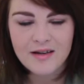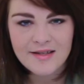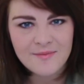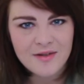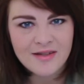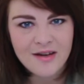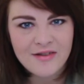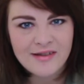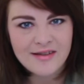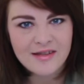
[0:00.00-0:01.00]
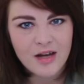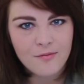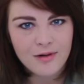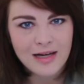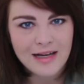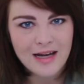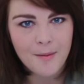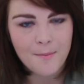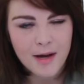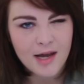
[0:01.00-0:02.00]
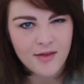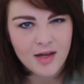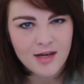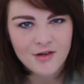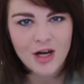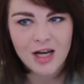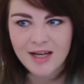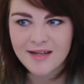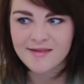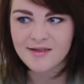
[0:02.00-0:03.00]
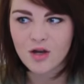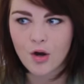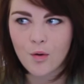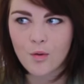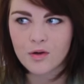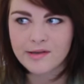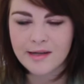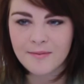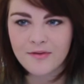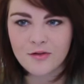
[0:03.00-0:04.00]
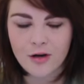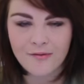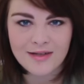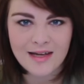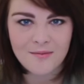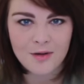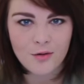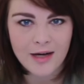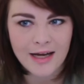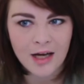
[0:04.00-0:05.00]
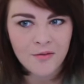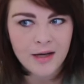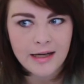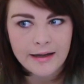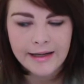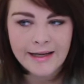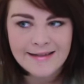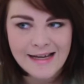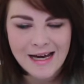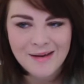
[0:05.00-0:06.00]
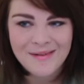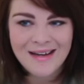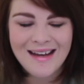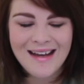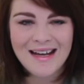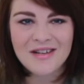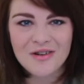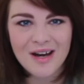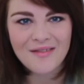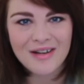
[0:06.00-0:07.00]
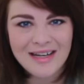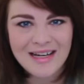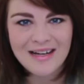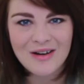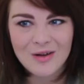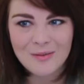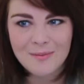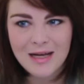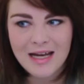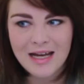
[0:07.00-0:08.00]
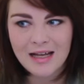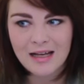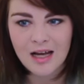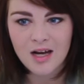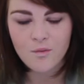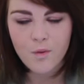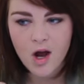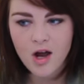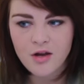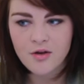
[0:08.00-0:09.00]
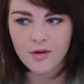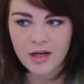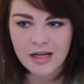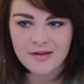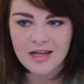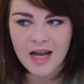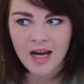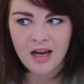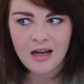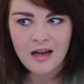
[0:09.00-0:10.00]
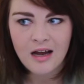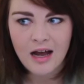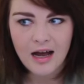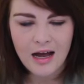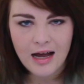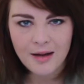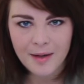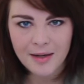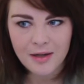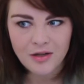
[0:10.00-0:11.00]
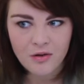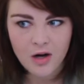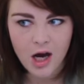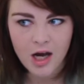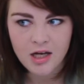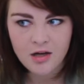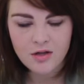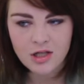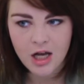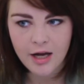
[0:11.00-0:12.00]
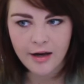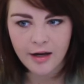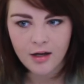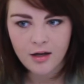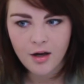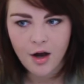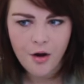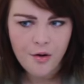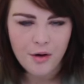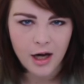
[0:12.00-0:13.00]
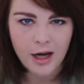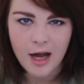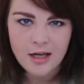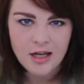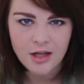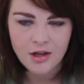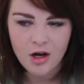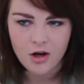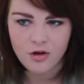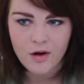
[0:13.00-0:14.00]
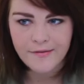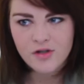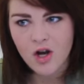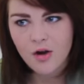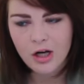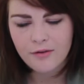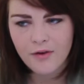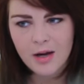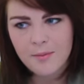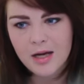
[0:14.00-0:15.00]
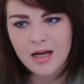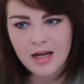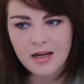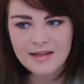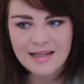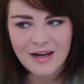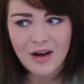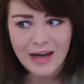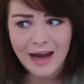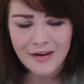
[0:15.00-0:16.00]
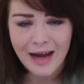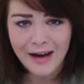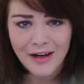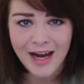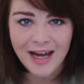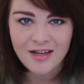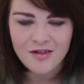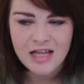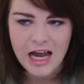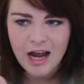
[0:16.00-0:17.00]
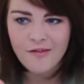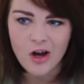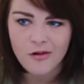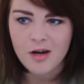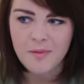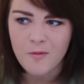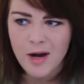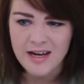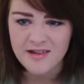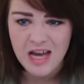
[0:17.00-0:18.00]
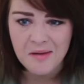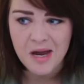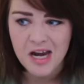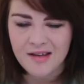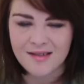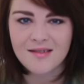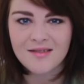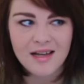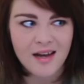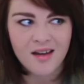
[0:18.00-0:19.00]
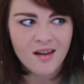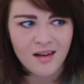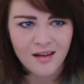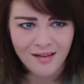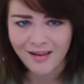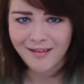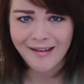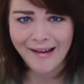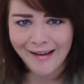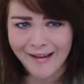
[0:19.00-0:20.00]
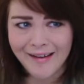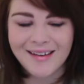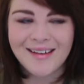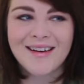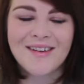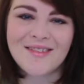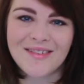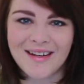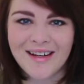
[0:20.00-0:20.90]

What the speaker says: Customer service is not really a big thing in China, so some of the drivers can be quite angry. Like last time, a driver, he called me and like, where are you? And I was like, ah, I'm at my door. And he was like, oh, I can't get there. You have to go and find me. And I was like, okay. And he was like, I've already been waiting 10 minutes. And I was like, ah, you know.